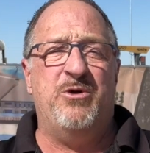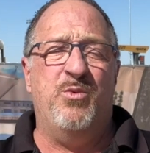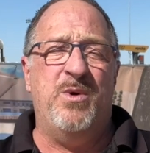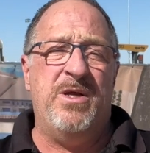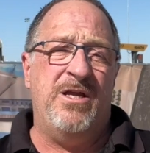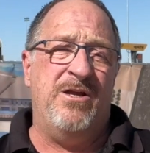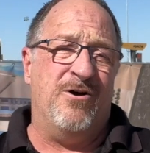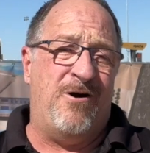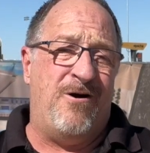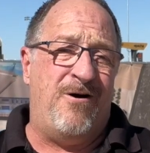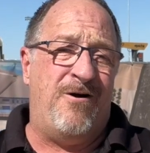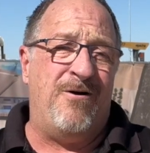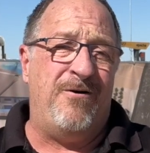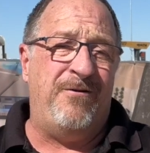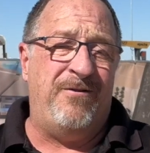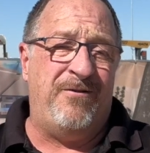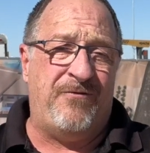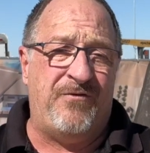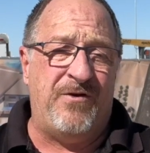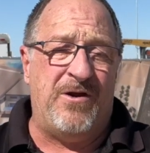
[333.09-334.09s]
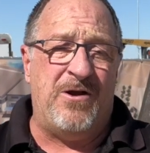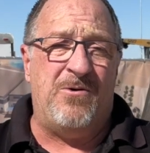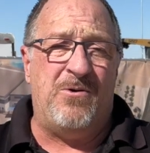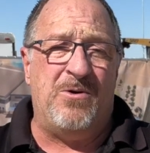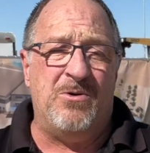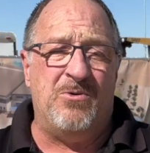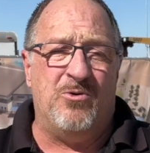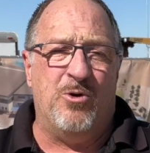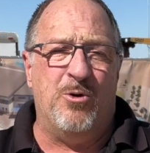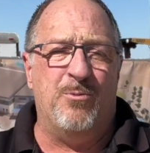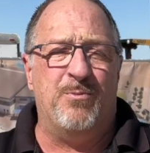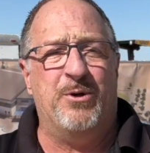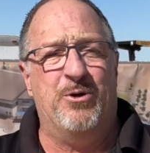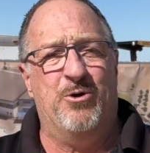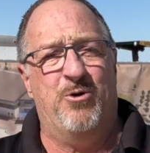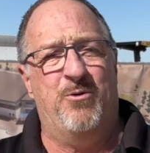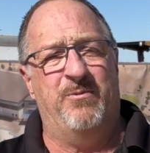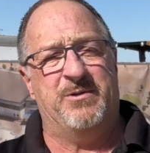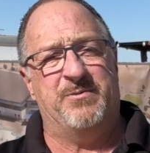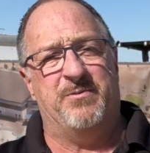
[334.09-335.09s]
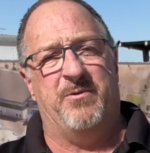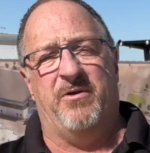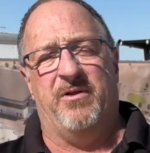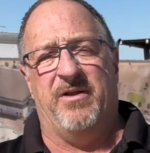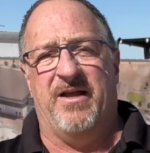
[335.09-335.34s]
we are the Ferrin Group at HomeSmart